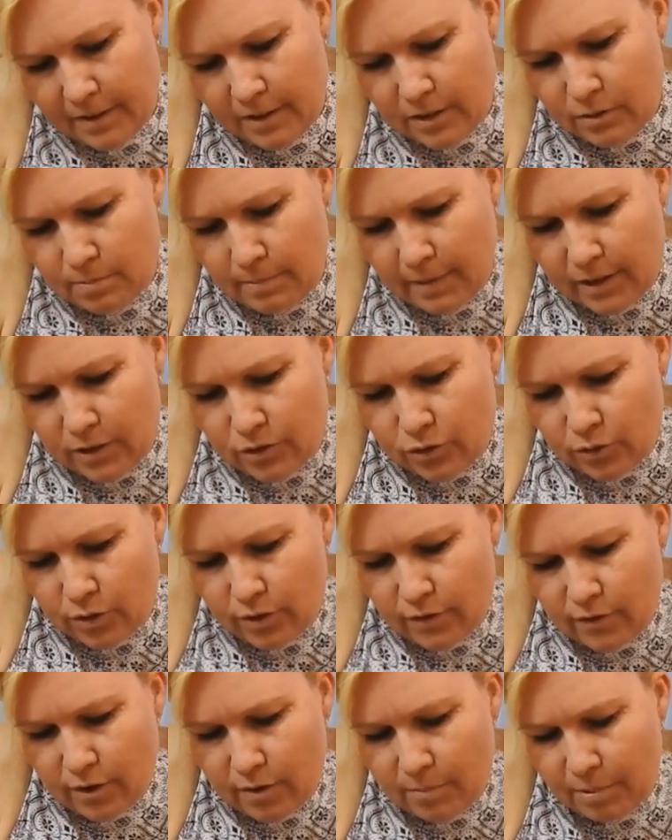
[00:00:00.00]
Just make sure
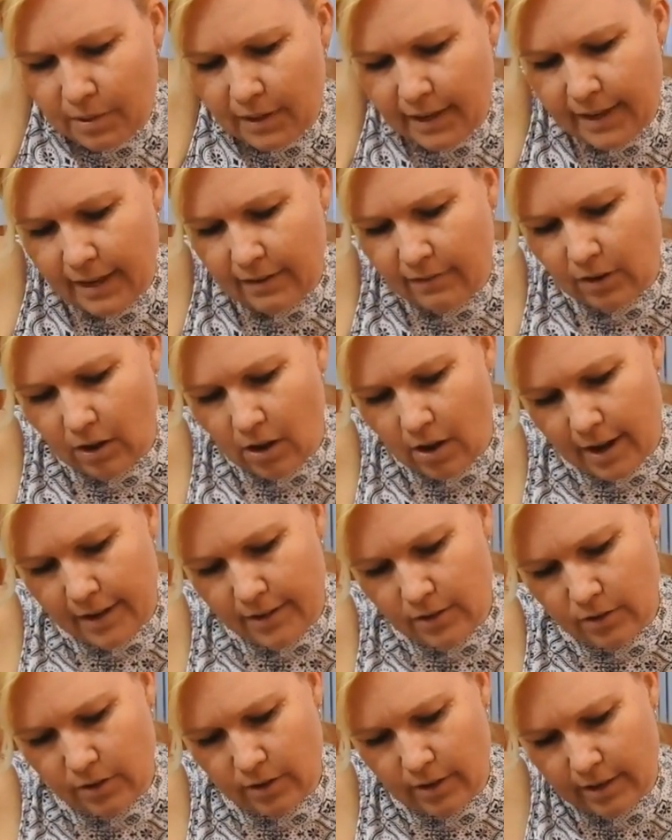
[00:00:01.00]
you've got plenty of
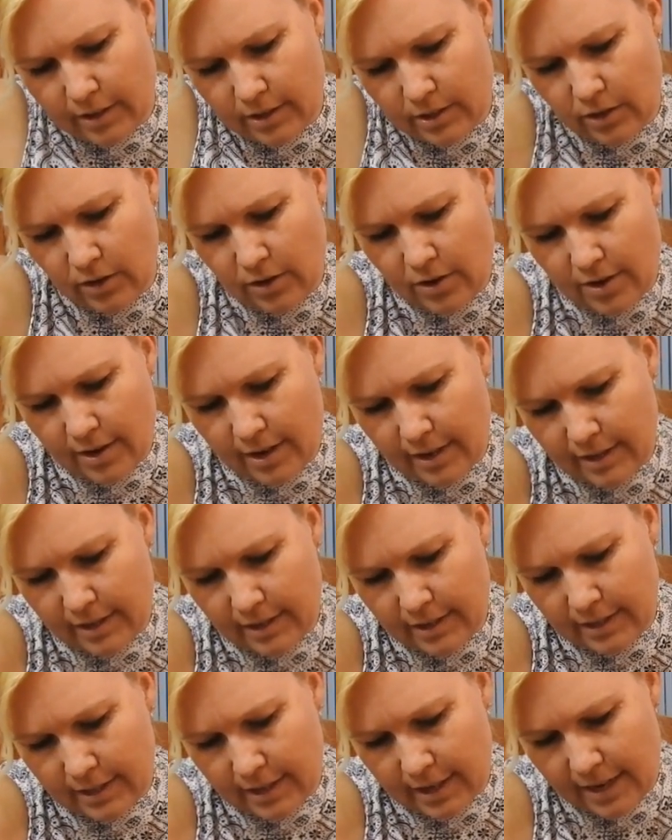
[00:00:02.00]
light on it so you can
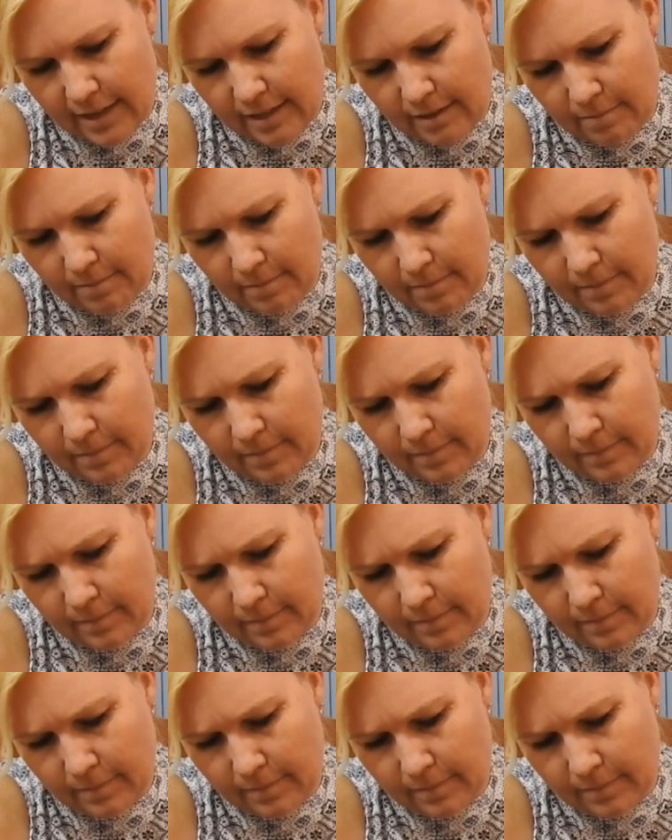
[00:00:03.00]
see them.